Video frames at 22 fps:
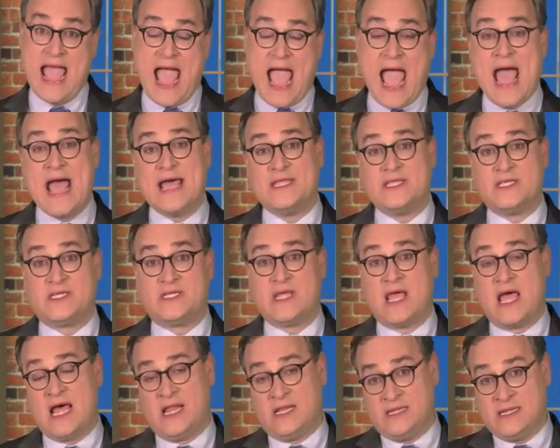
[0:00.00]
has
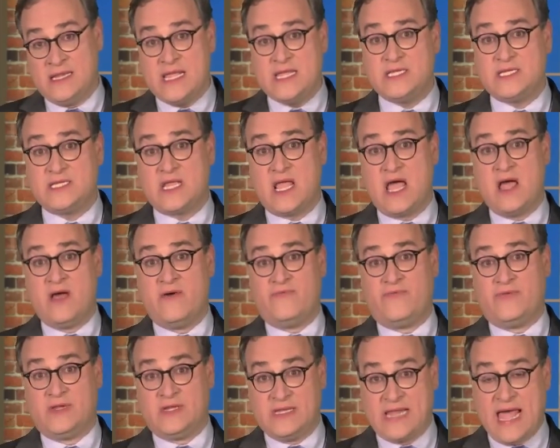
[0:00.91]
a list
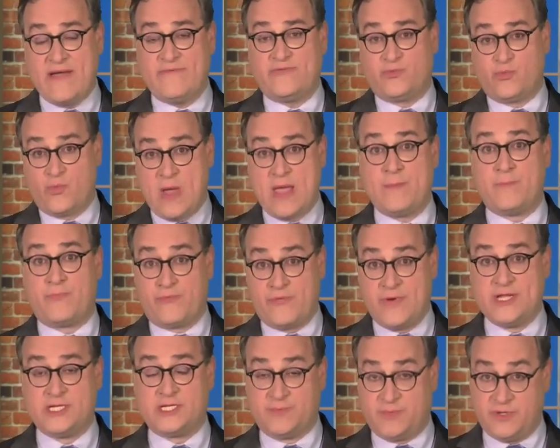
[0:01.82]
of left wing
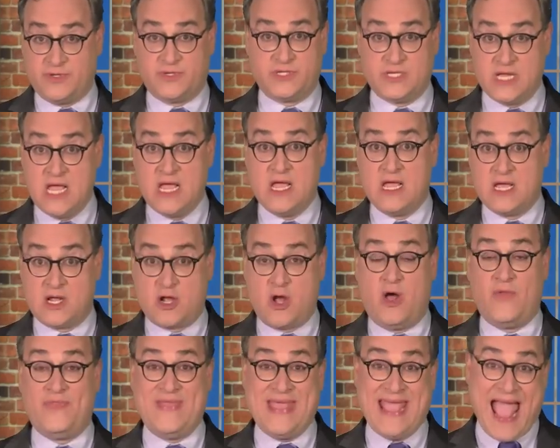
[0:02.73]
principles
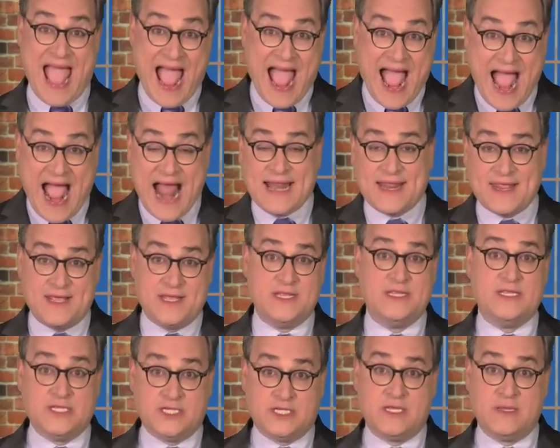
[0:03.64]
called the
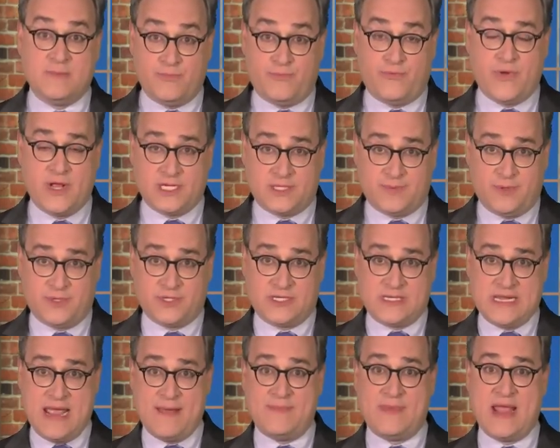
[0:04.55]
Atkinson
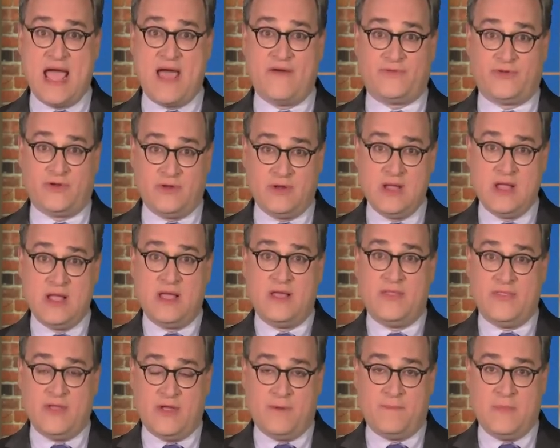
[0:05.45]
Principles, named after
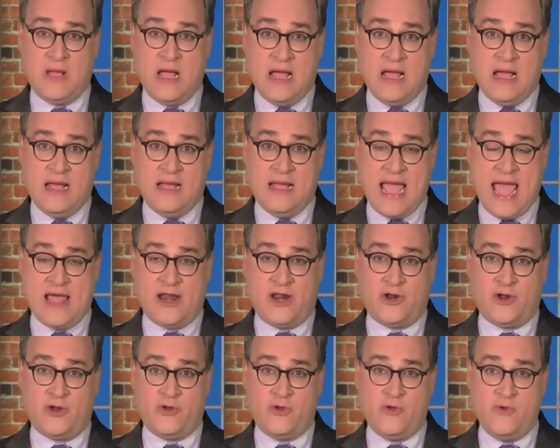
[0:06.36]
their uh,
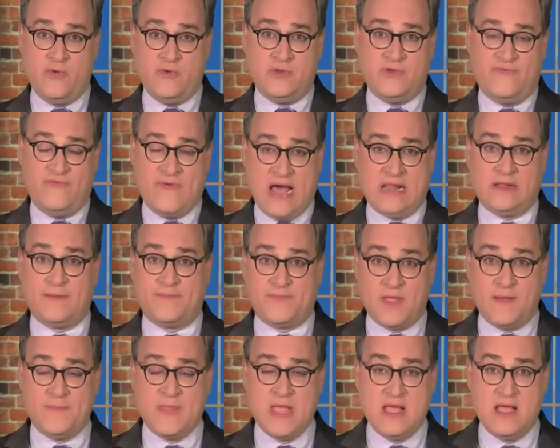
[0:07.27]
editor who developed
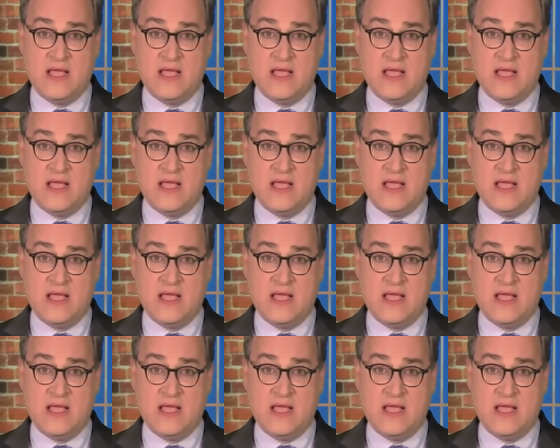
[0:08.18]
them